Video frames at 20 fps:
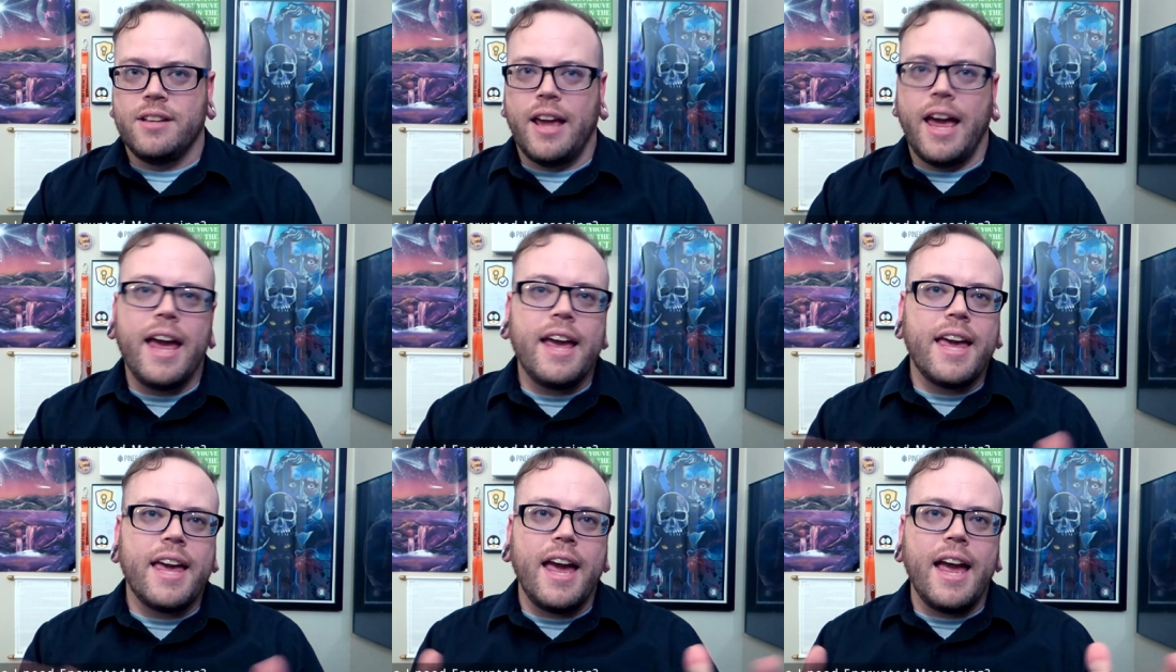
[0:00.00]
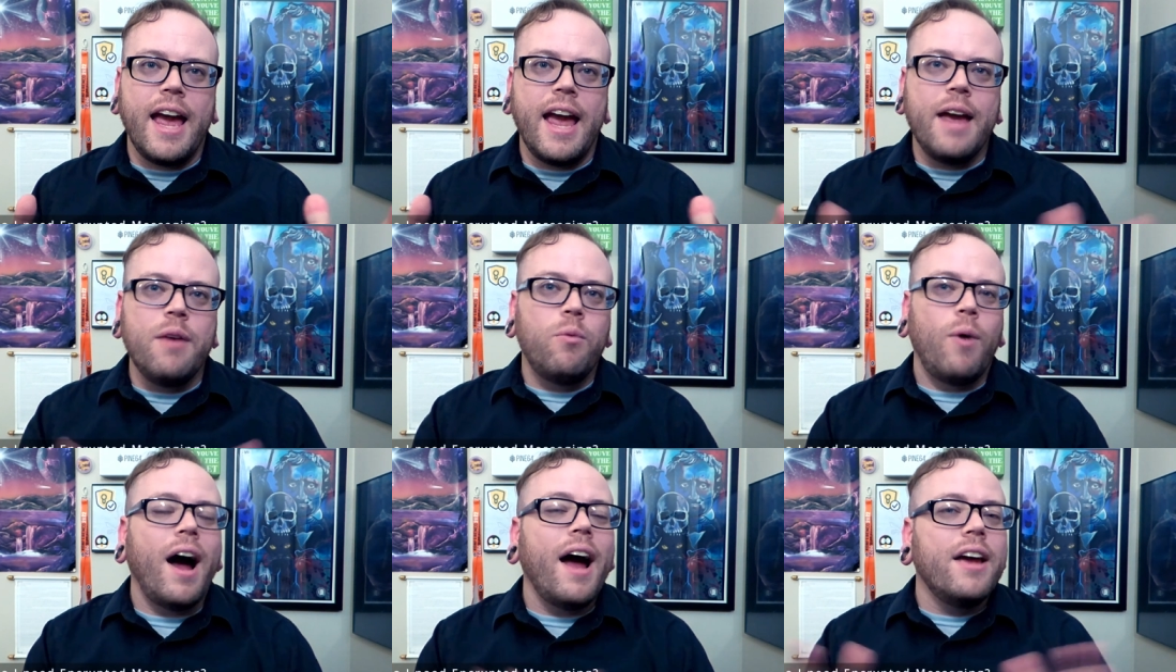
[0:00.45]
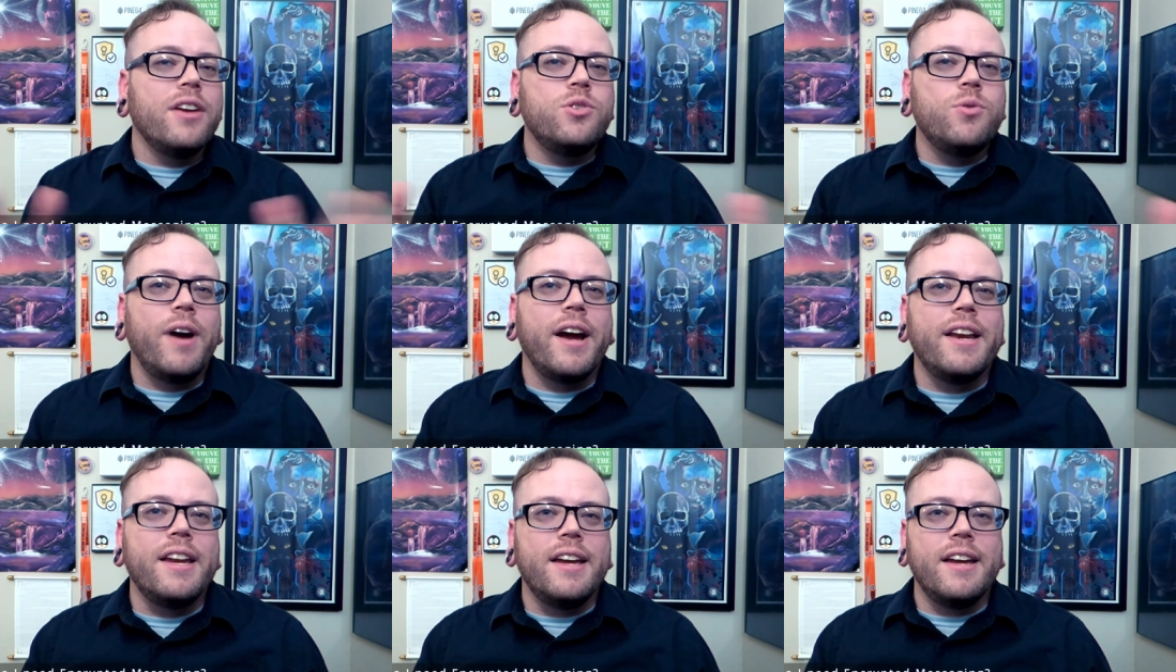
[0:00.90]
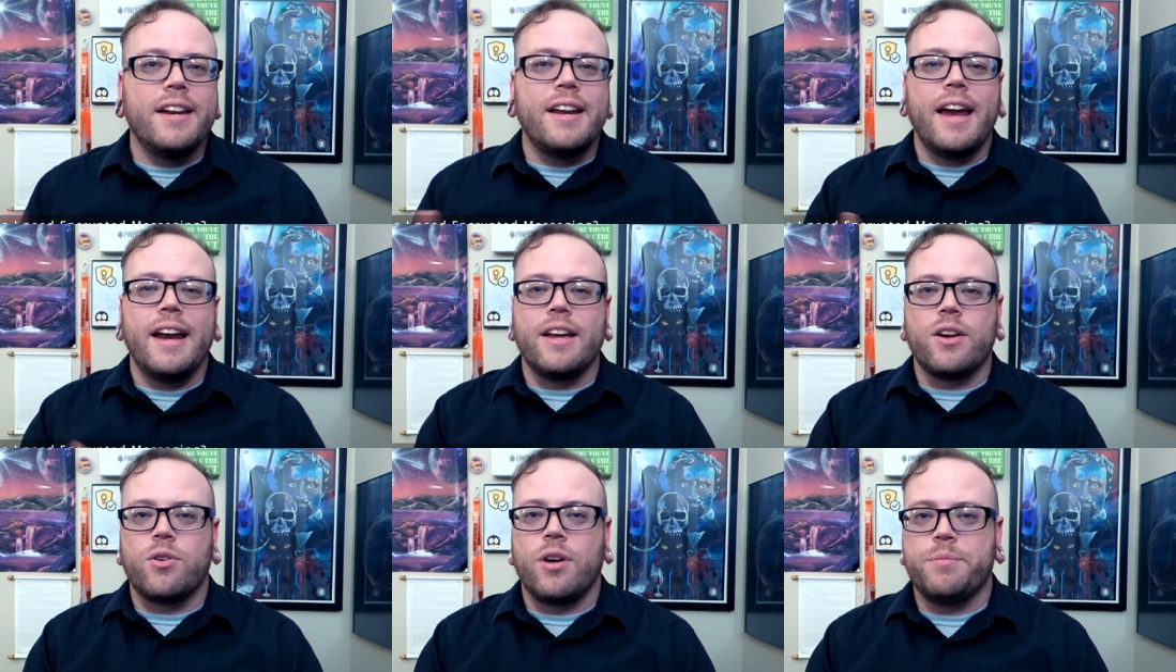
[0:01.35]
AKA, why do I need
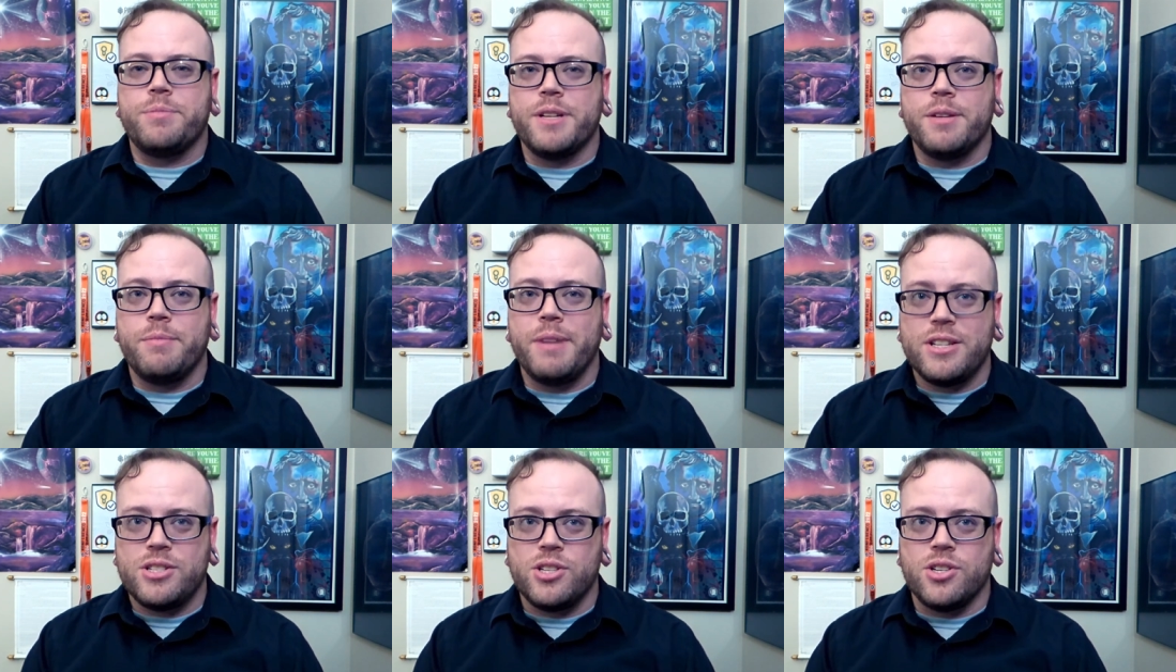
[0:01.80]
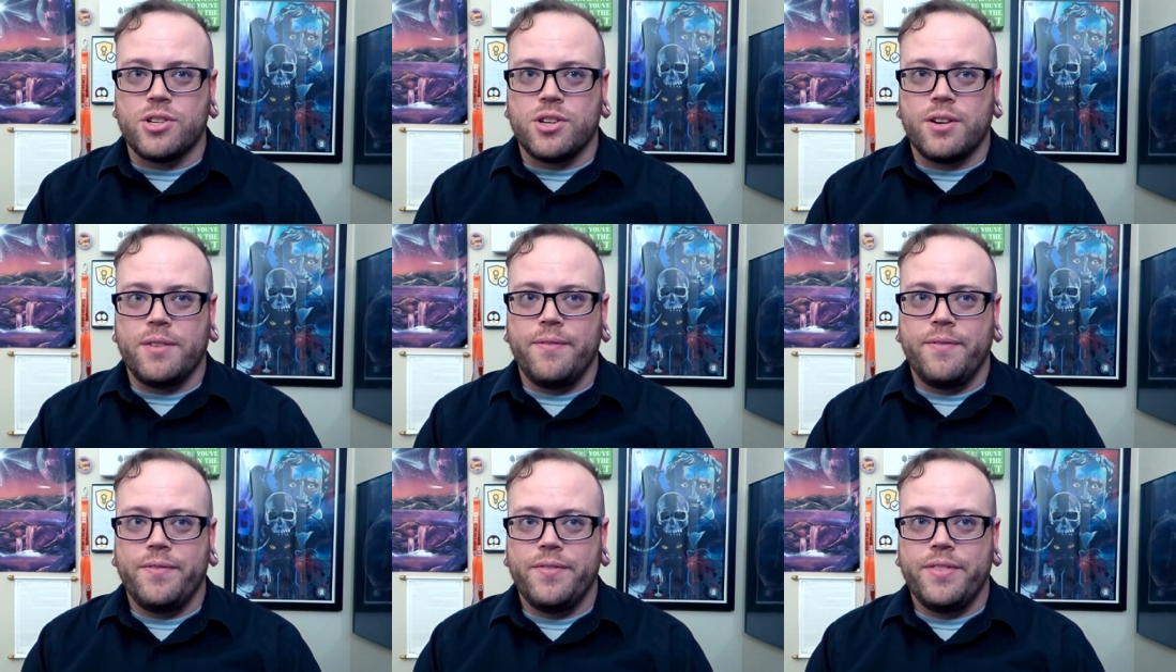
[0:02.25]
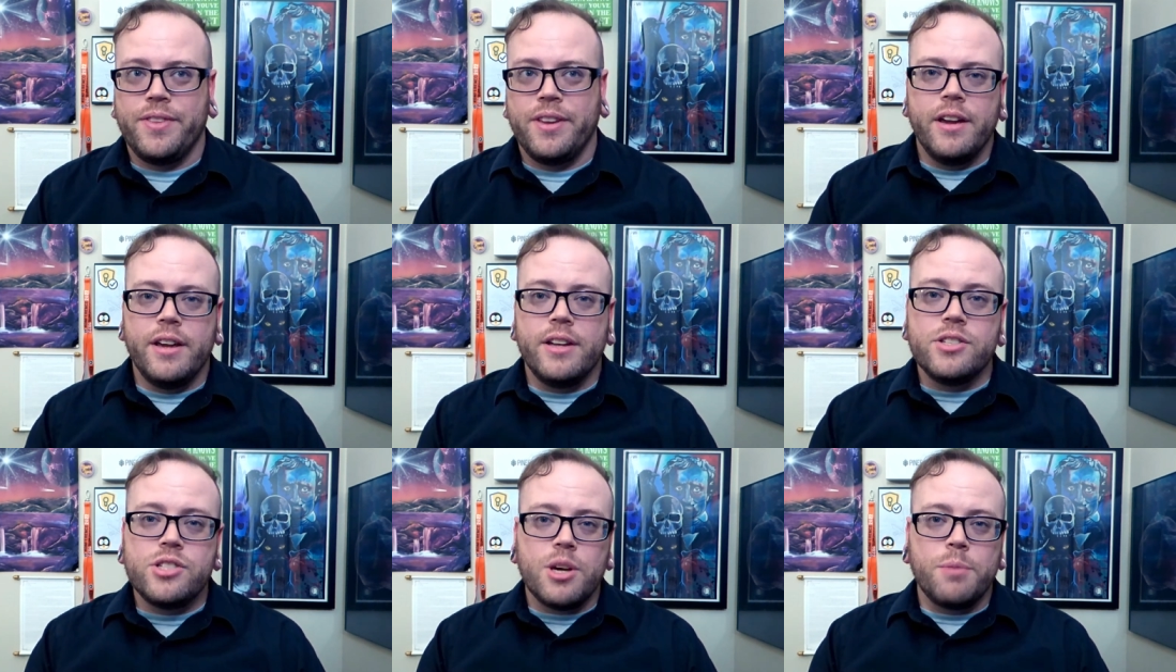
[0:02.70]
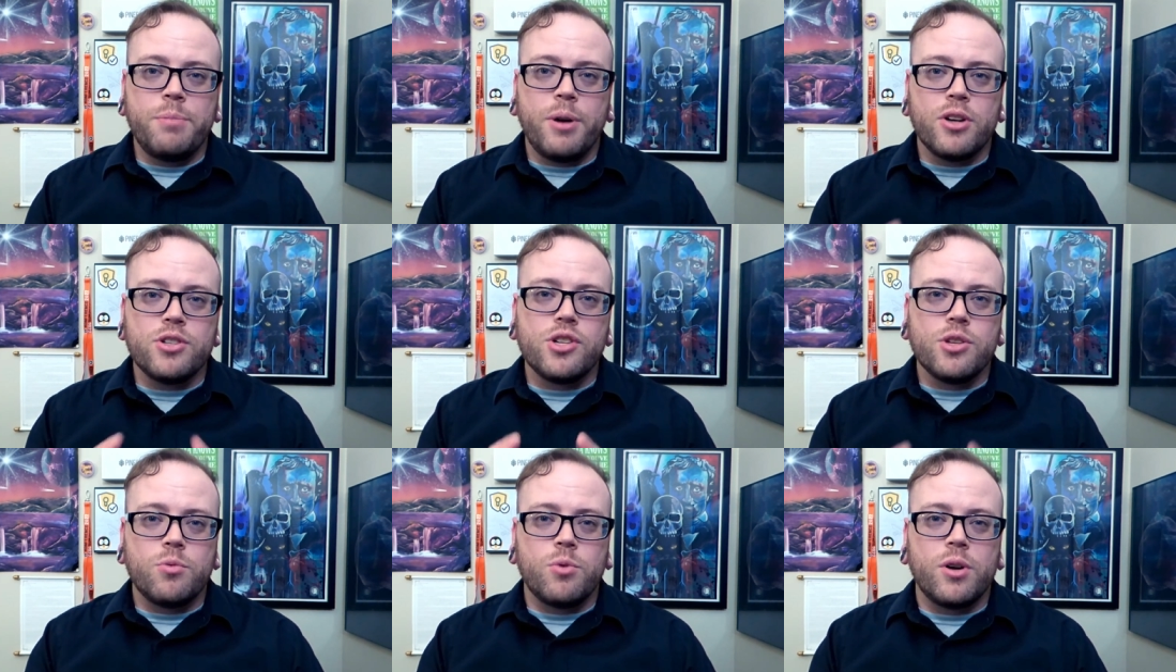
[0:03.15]
an encrypted messenger? In some
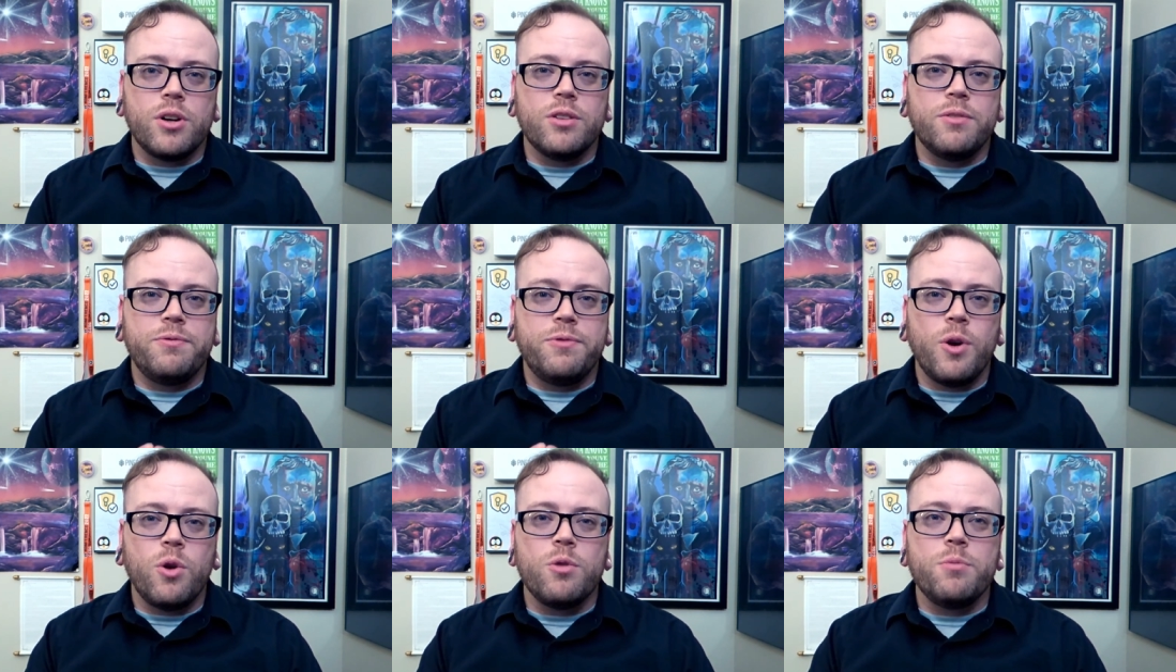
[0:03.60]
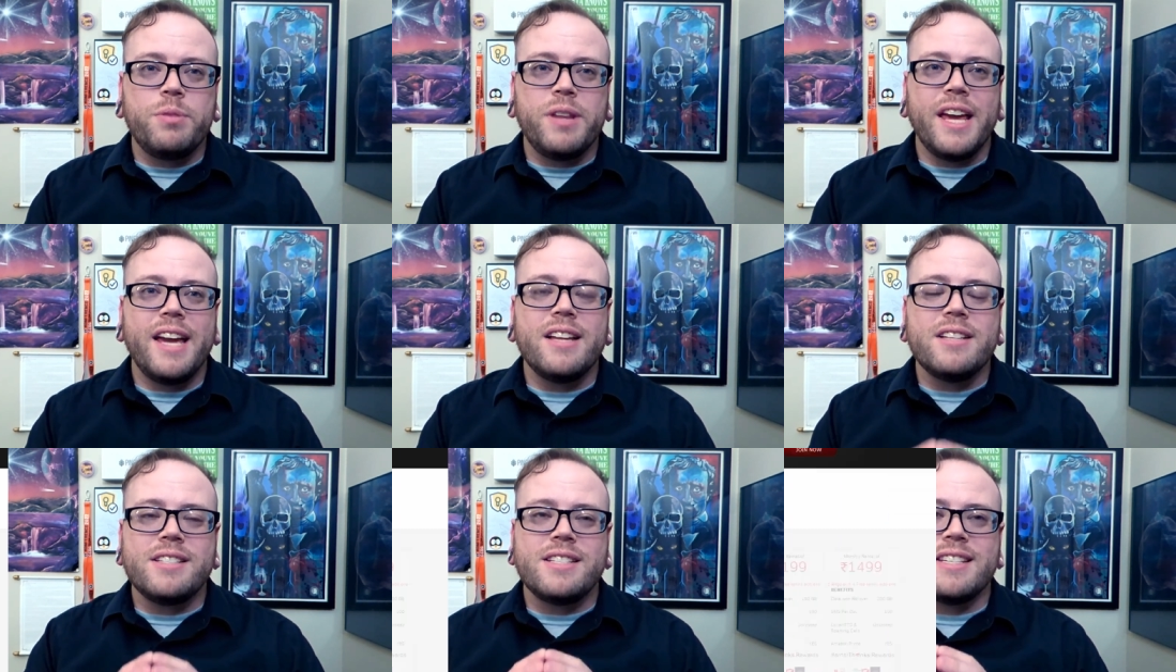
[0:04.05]
parts of the world, phone plans